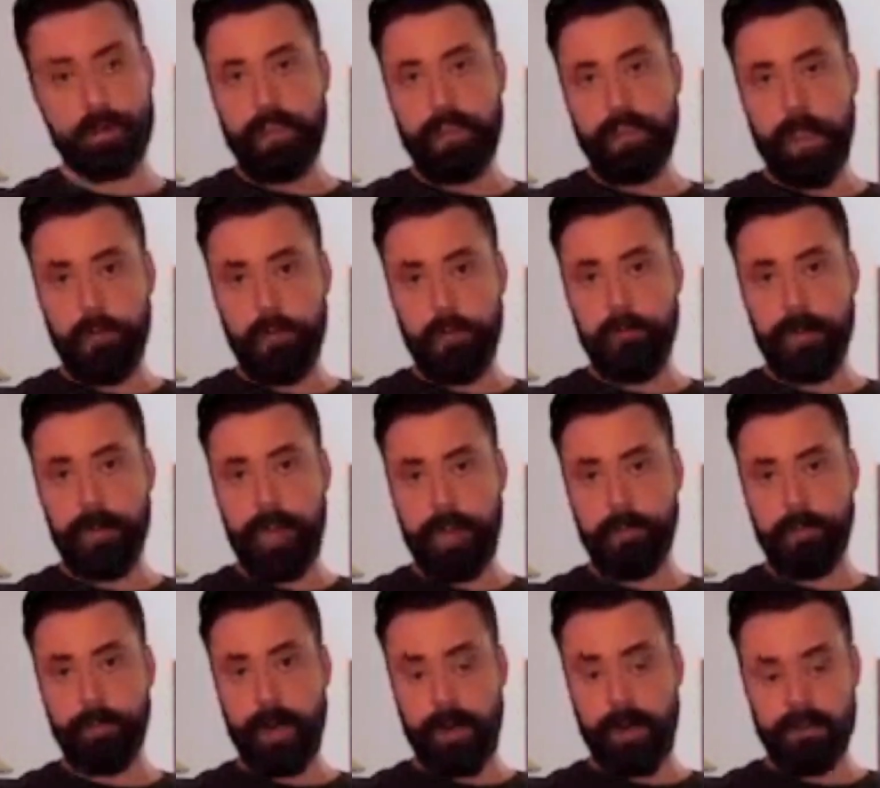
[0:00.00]
John
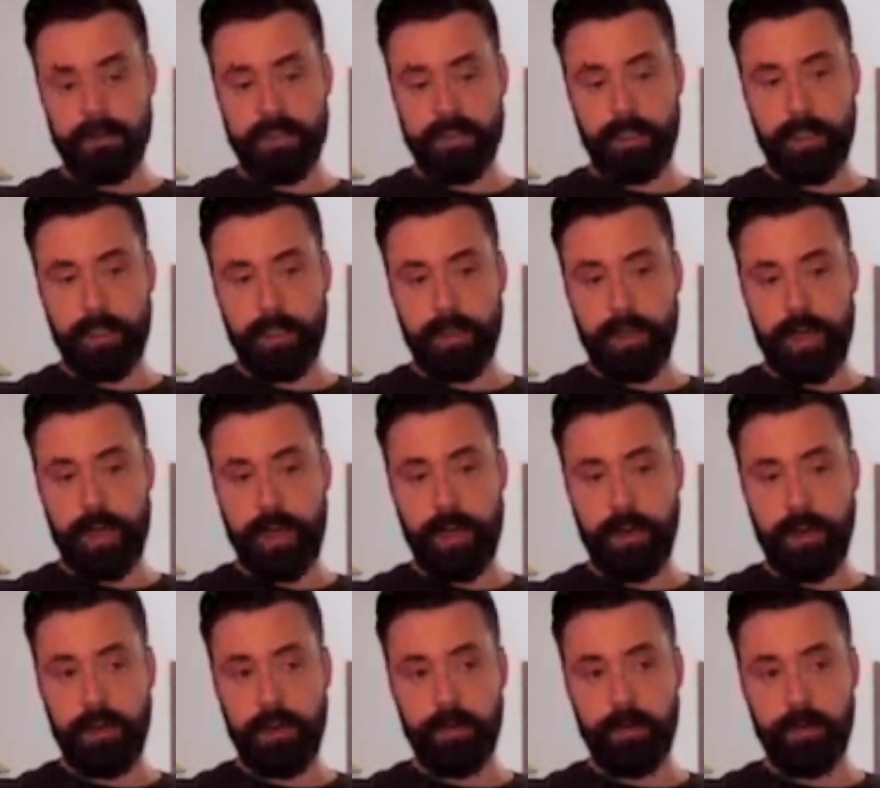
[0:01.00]
Bennett Ramsey
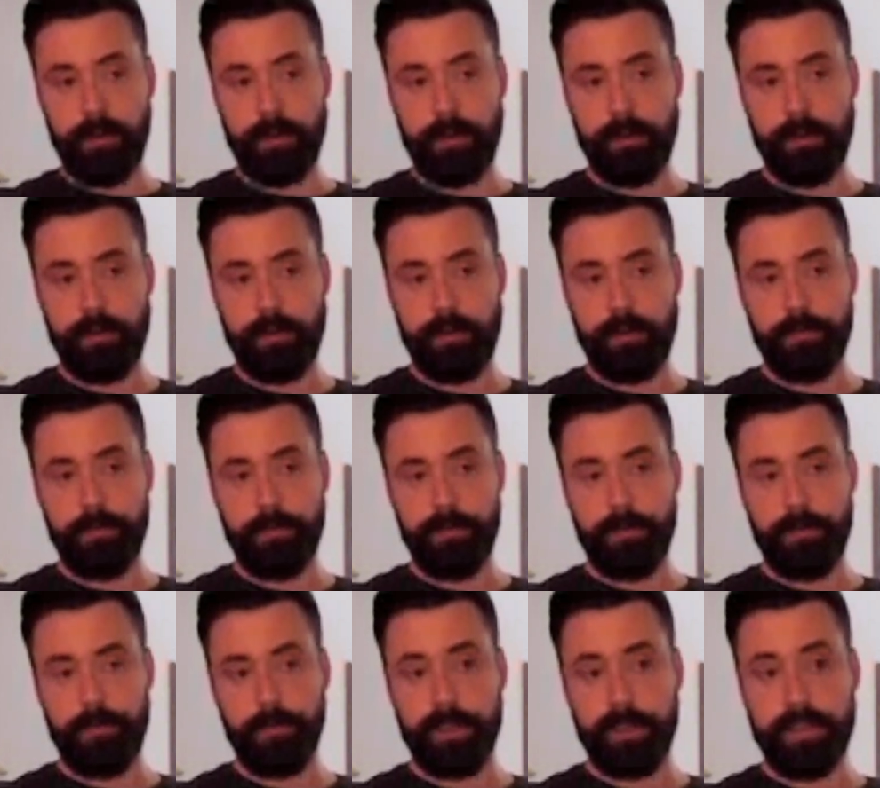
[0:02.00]
uh,
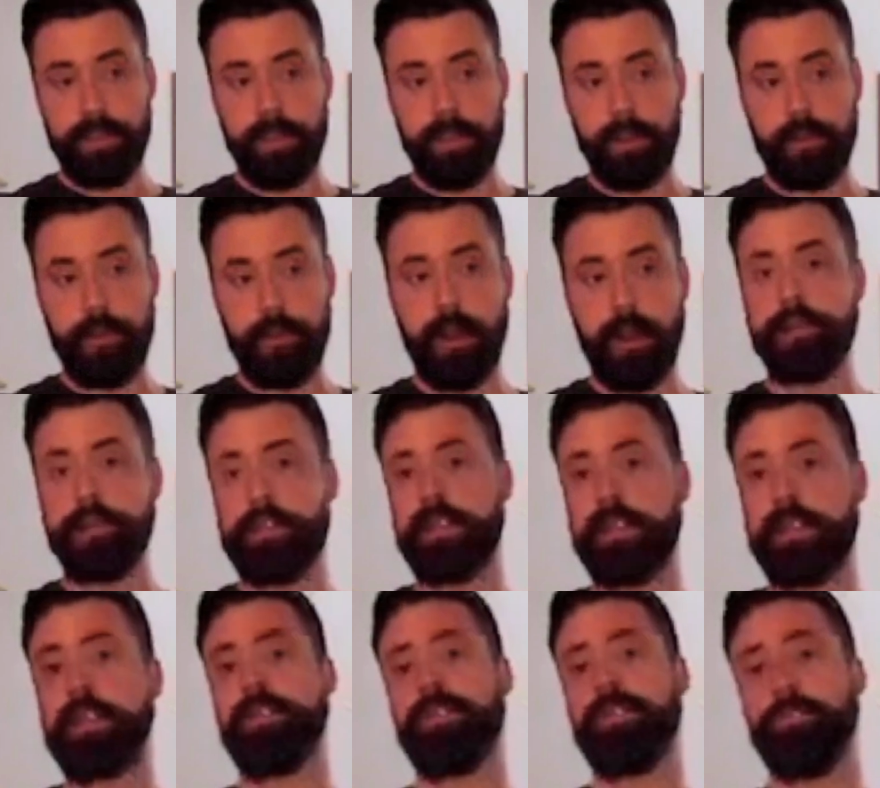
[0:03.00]
was a
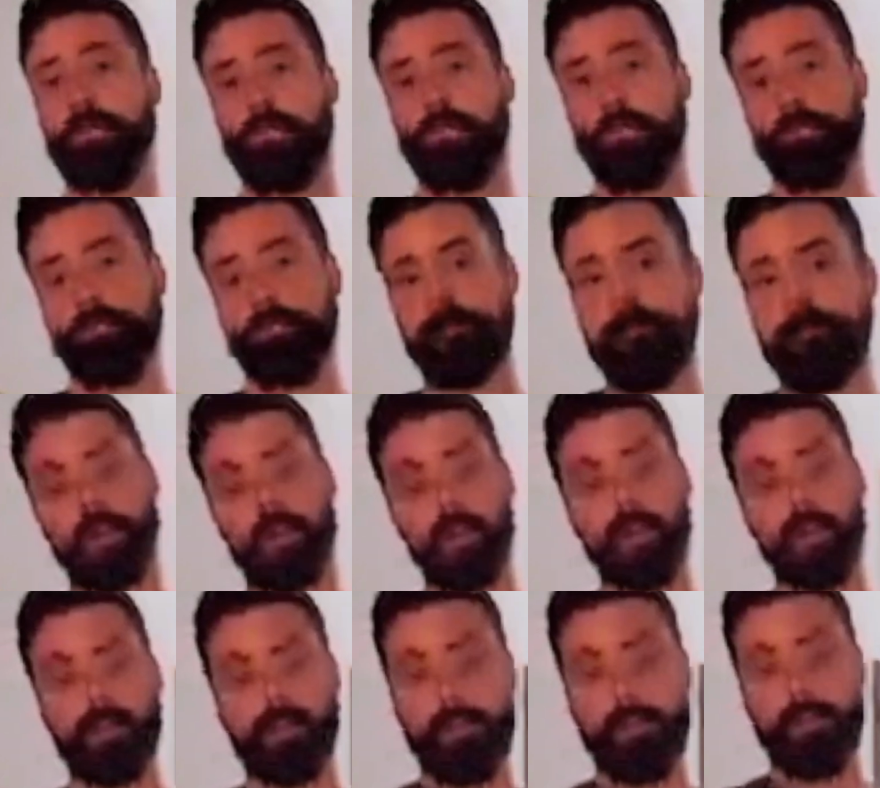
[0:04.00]
car salesman. He
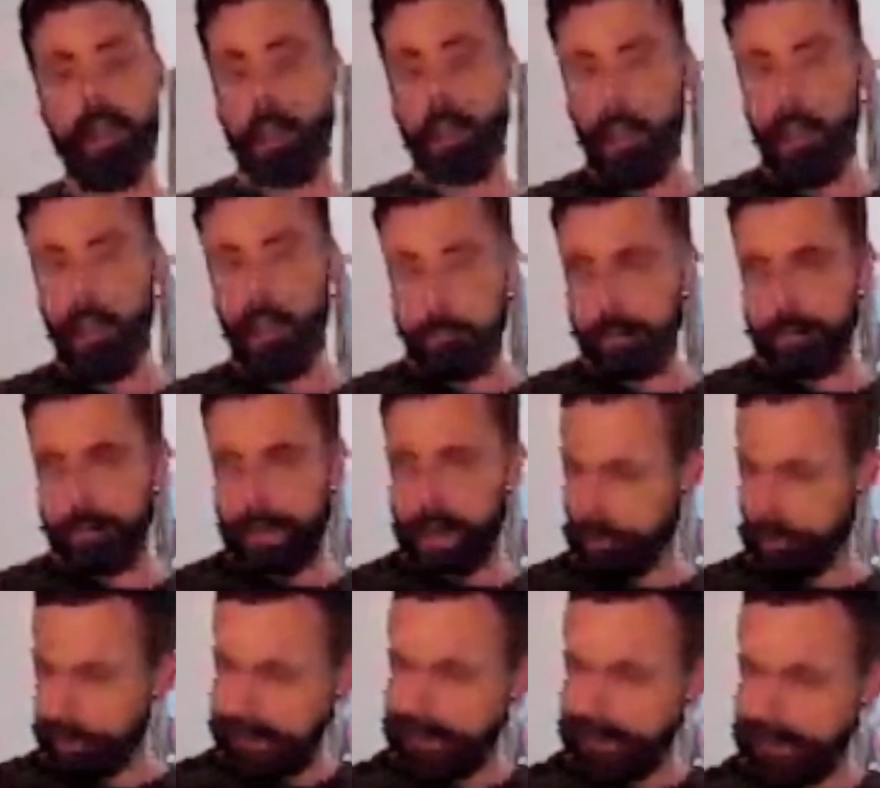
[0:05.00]
owned Pontiac and
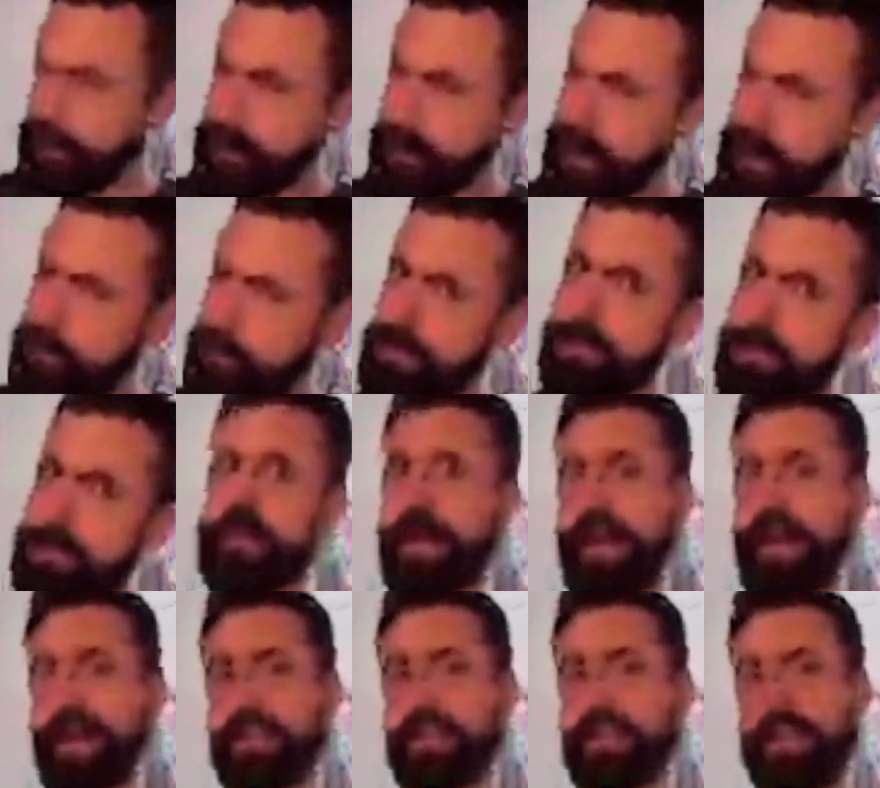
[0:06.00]
Saturn dealerships.
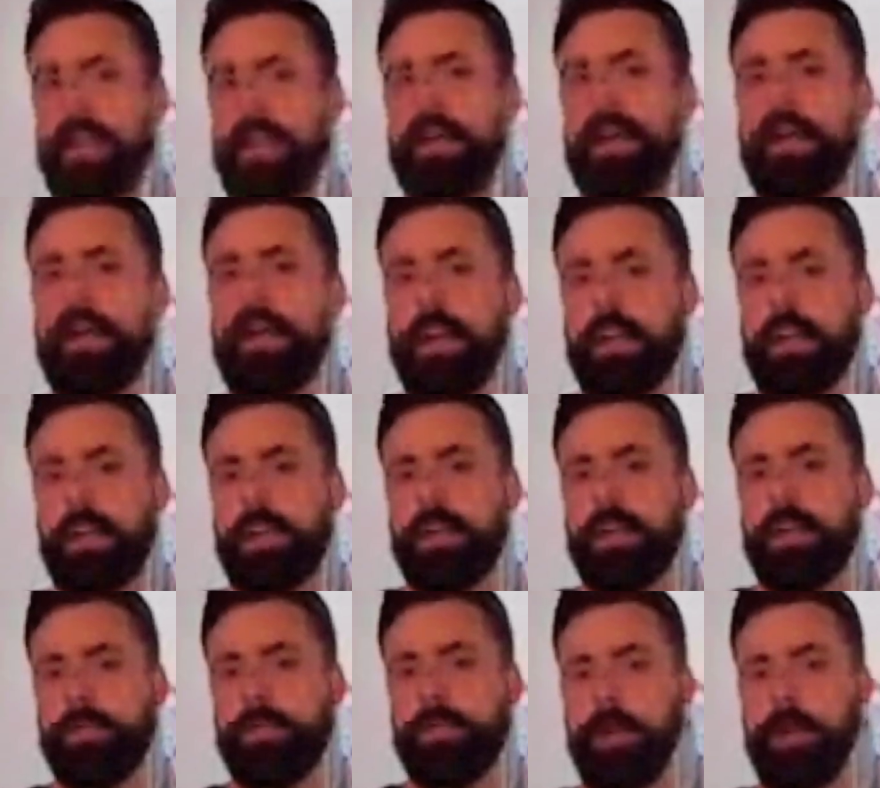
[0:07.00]
And, uh,
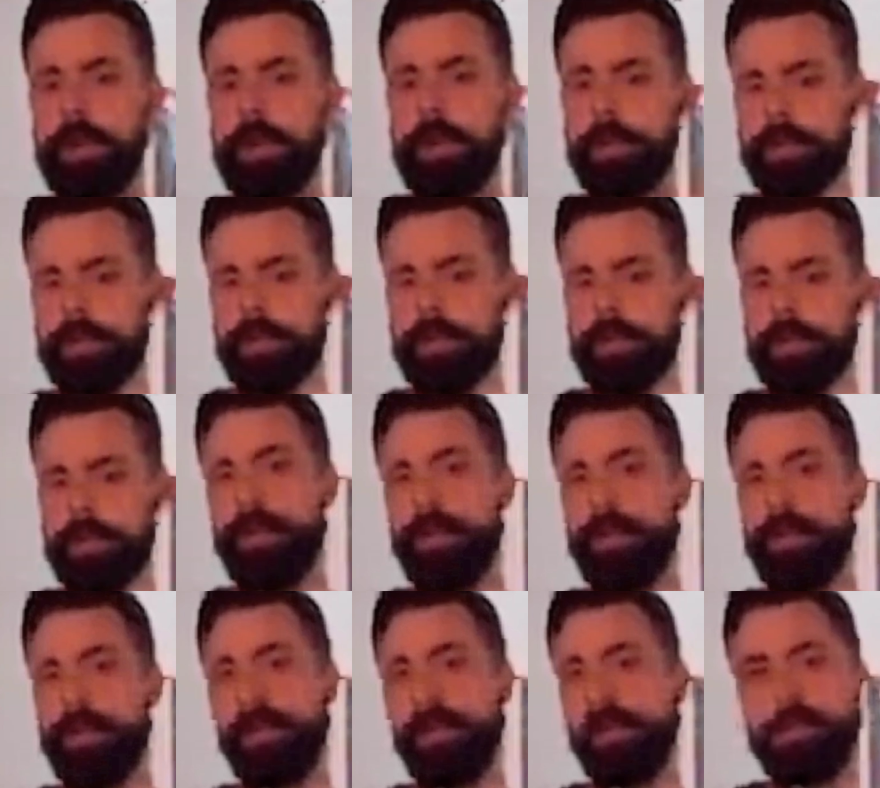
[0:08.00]
well, as you
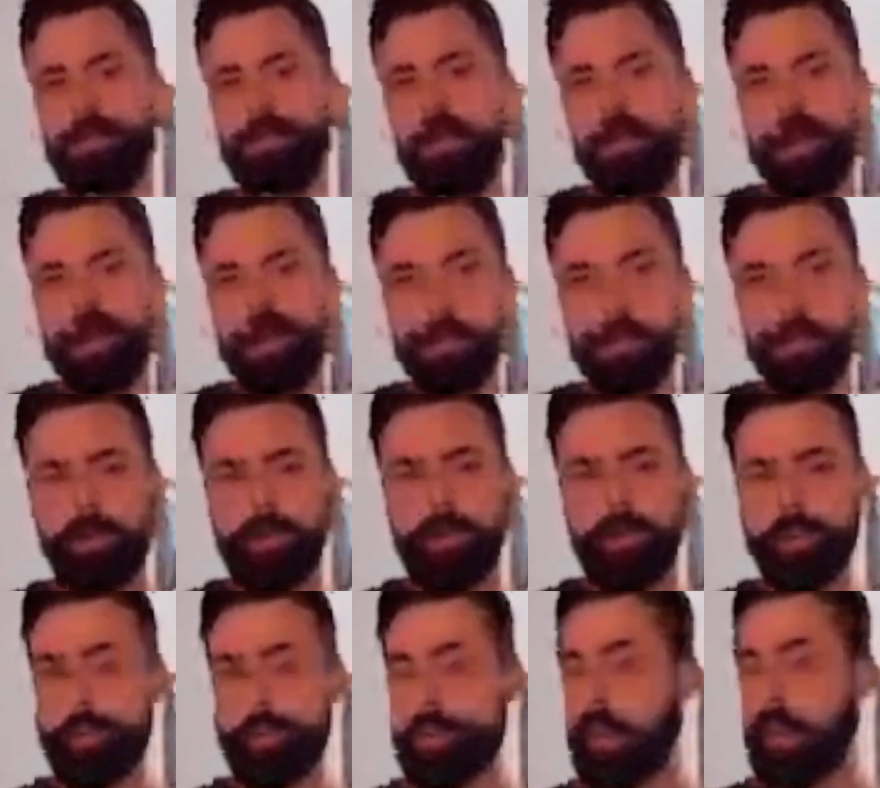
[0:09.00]
know, GM
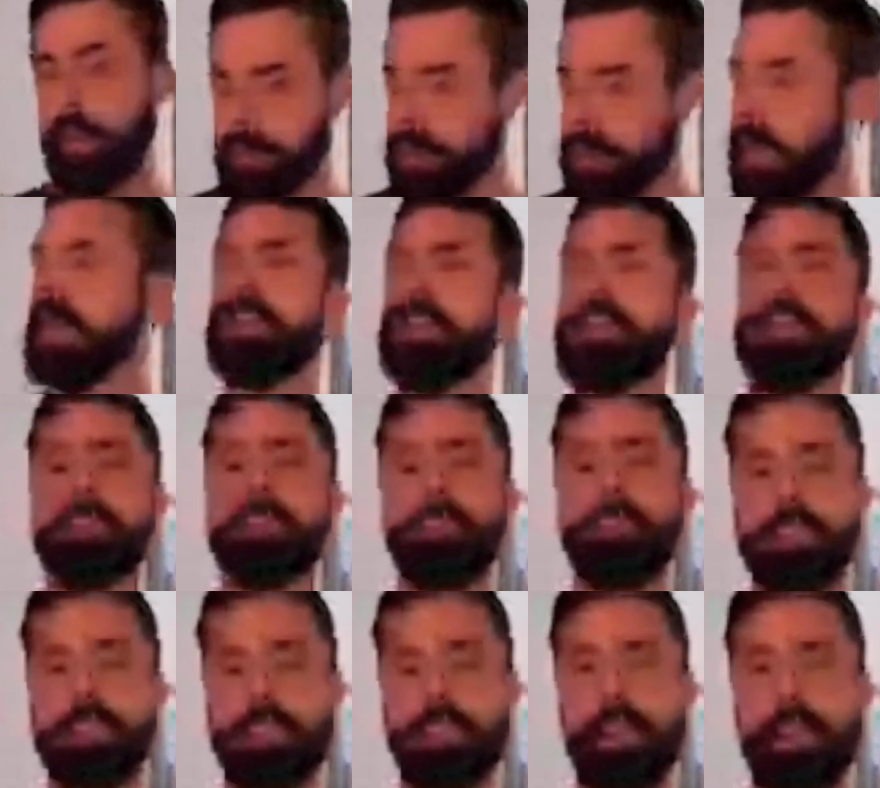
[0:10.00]
stopped selling
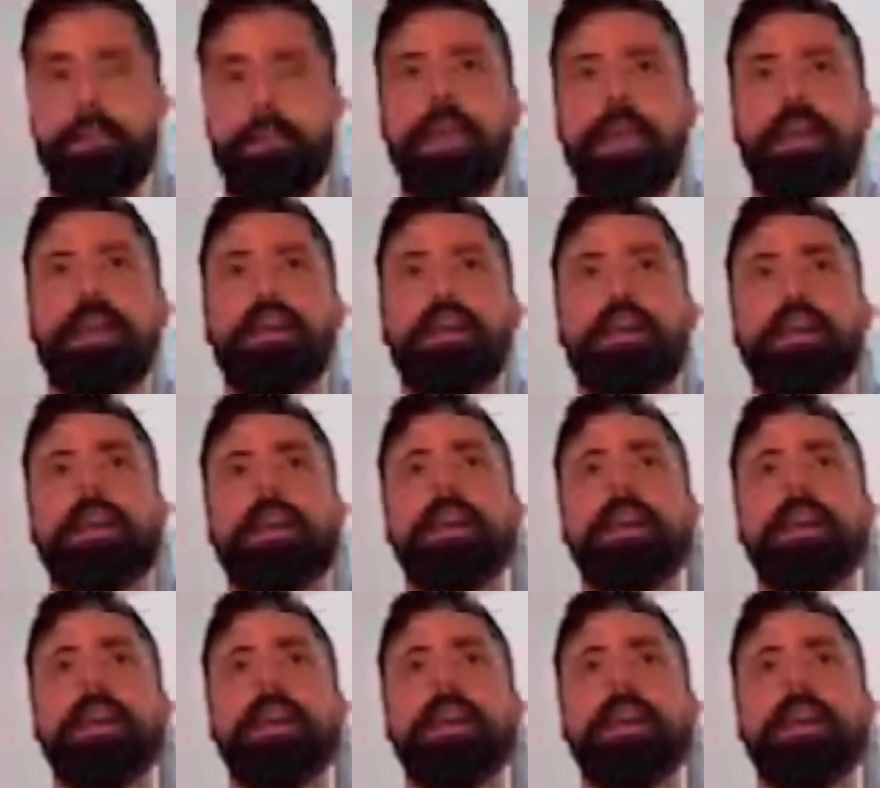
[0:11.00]
those the same year.